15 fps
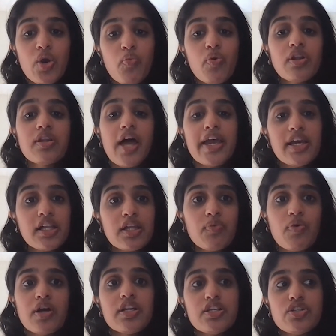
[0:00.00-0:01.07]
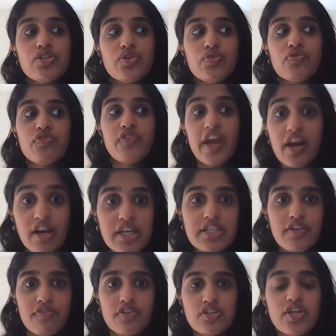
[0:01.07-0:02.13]
will likely run into very
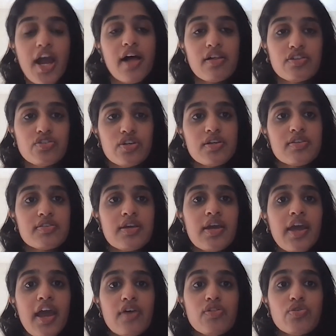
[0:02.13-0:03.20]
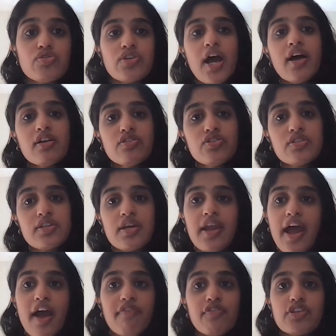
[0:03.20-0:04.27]
different challenges. And those challenges can
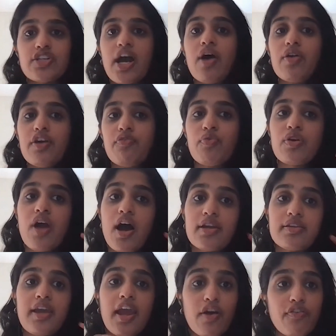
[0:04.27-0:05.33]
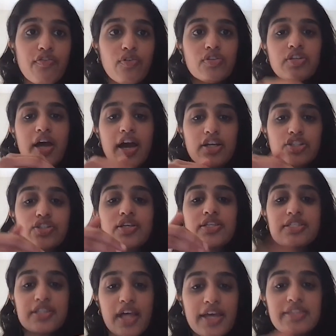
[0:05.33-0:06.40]
average out if we're not careful to actually
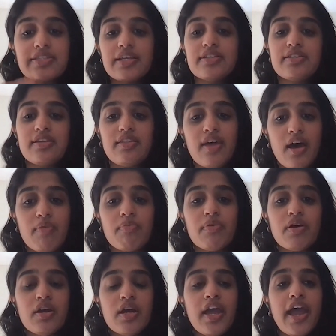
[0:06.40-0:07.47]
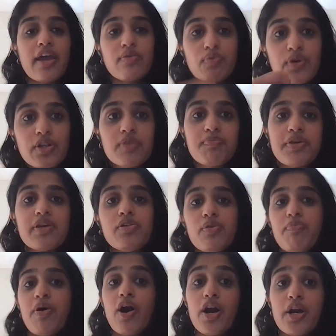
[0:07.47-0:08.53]
slice into them and really peel
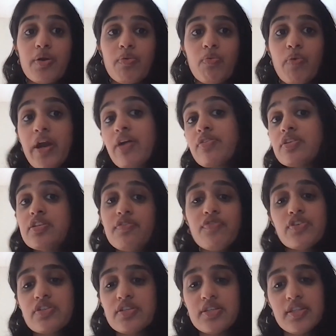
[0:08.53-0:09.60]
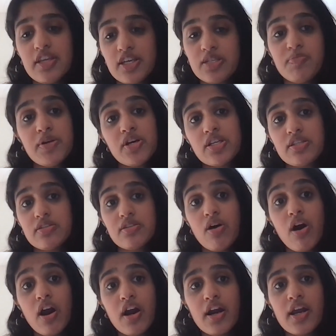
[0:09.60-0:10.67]
apart where the differences in the experiences
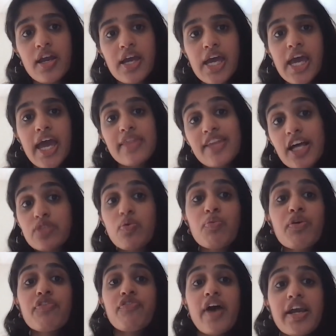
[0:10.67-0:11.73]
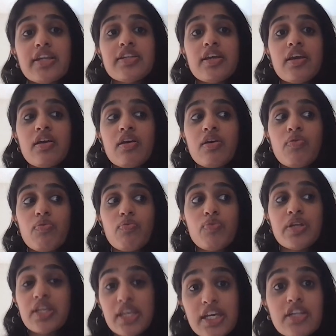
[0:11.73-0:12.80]
are. And that's what we're finding
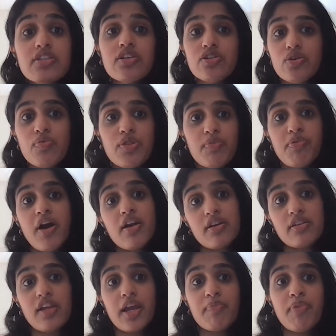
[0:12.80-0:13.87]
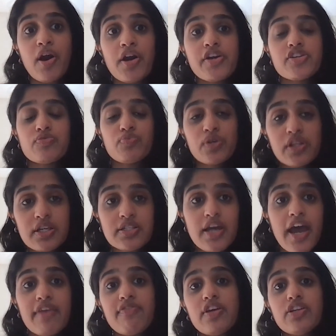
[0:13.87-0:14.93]
we need to do with a product like Bard, is really
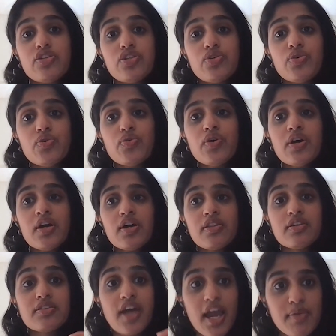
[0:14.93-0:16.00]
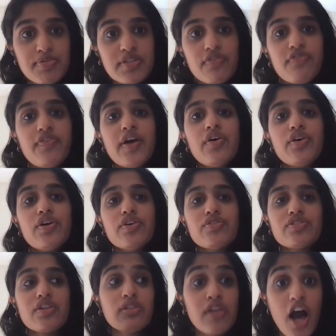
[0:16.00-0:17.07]
dive into the types of
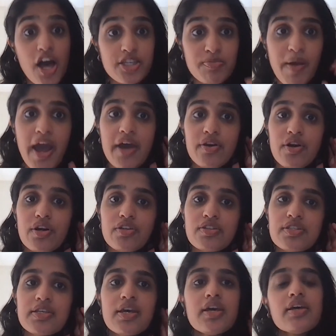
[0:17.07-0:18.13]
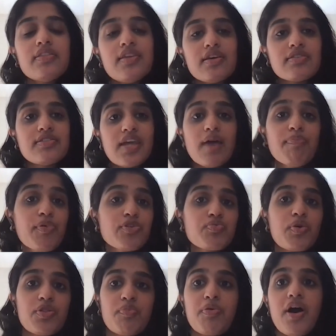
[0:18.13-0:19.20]
failures, the loss patterns, the examples
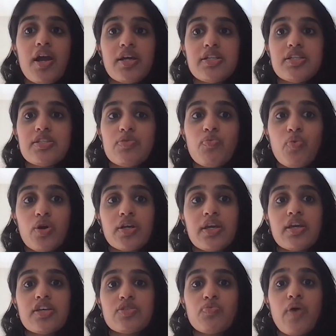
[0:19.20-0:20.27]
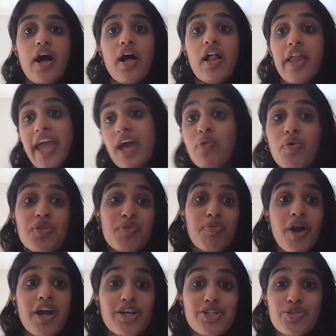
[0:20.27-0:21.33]
where the product isn't working as well, and where the
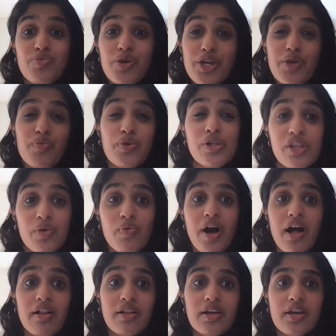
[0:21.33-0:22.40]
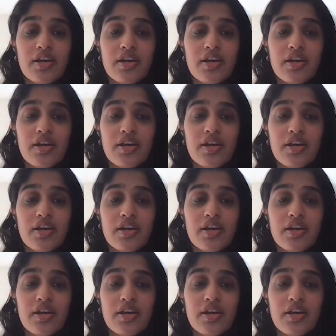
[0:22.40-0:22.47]
product is working really well,